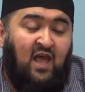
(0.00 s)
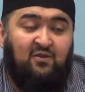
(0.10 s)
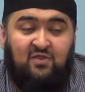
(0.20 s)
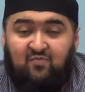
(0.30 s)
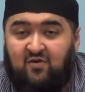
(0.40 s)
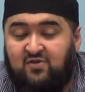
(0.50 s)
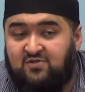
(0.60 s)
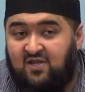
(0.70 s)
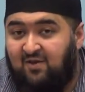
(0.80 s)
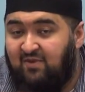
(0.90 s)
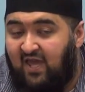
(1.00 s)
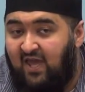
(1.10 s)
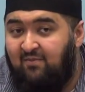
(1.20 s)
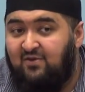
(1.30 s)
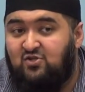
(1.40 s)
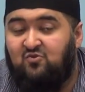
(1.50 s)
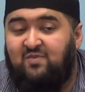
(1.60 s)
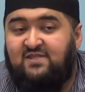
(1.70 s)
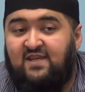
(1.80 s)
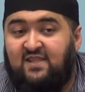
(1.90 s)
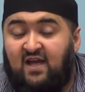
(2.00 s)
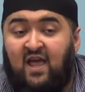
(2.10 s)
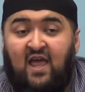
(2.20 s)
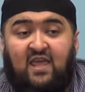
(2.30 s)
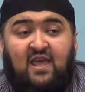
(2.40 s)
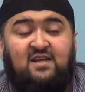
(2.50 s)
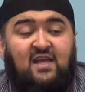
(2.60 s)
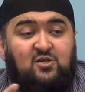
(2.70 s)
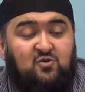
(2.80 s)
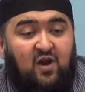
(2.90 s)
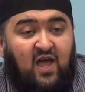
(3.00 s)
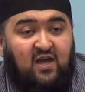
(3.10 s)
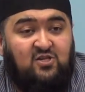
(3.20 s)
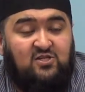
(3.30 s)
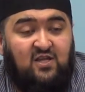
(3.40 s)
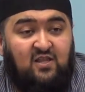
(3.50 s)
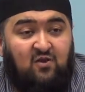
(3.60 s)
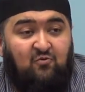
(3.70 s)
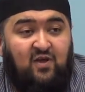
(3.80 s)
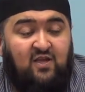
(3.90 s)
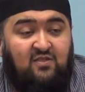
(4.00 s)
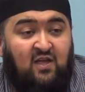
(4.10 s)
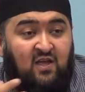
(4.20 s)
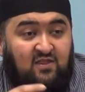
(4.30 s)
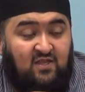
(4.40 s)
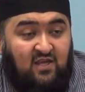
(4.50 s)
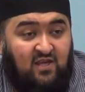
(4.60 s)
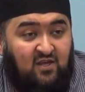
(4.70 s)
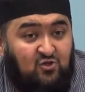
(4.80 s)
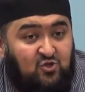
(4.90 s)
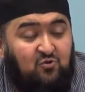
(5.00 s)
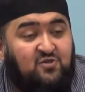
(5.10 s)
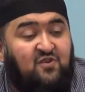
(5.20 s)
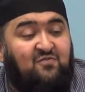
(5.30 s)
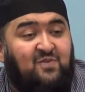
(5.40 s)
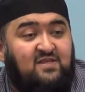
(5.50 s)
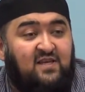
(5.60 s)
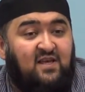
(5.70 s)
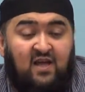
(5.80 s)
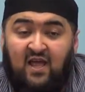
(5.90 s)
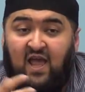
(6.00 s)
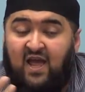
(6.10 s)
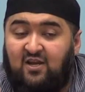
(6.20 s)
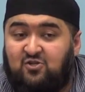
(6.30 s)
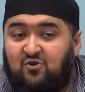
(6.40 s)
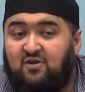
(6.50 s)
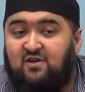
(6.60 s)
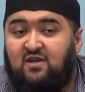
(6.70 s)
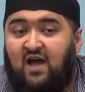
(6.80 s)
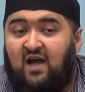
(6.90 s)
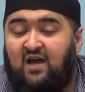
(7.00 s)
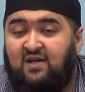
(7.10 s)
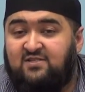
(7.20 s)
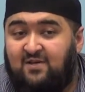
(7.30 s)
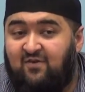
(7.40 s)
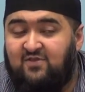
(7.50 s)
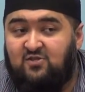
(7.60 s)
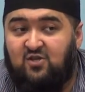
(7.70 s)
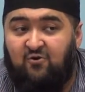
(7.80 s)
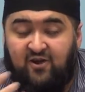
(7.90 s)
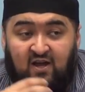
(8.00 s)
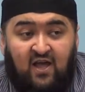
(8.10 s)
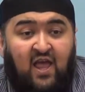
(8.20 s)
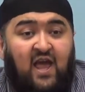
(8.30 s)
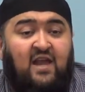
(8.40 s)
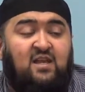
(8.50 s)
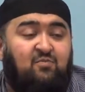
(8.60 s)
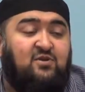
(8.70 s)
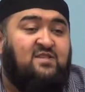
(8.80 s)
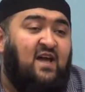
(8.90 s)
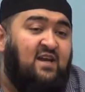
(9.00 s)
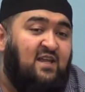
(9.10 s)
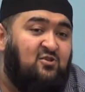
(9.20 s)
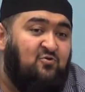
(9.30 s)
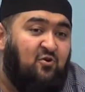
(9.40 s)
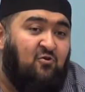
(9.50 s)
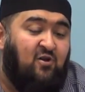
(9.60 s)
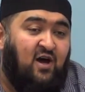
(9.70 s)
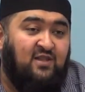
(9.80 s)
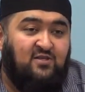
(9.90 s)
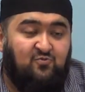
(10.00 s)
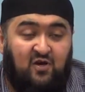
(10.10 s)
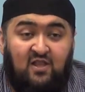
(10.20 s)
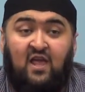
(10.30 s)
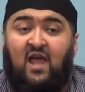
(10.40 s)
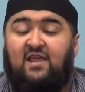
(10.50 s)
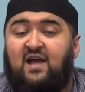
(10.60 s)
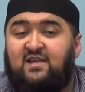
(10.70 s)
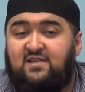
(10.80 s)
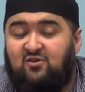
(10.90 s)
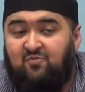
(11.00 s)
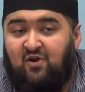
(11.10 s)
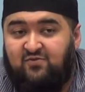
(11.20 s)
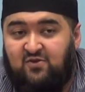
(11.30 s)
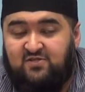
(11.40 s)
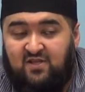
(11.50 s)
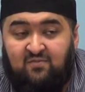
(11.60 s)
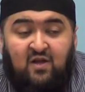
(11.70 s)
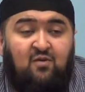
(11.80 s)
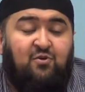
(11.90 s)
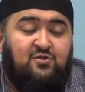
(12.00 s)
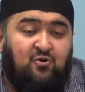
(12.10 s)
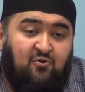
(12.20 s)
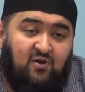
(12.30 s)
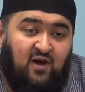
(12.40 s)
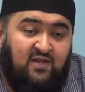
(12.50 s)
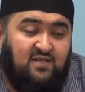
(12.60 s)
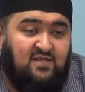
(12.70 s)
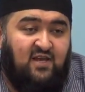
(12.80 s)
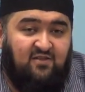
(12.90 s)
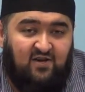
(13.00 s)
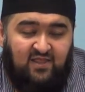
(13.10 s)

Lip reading: And when the Prophet sallallahu alaihi wasallam came to Medina, he had interaction with the Jews of Medina, and he took some of the Torah and he put that into the Quran as well. And that is how the Prophet sallallahu alaihi wasallam put the Quran together.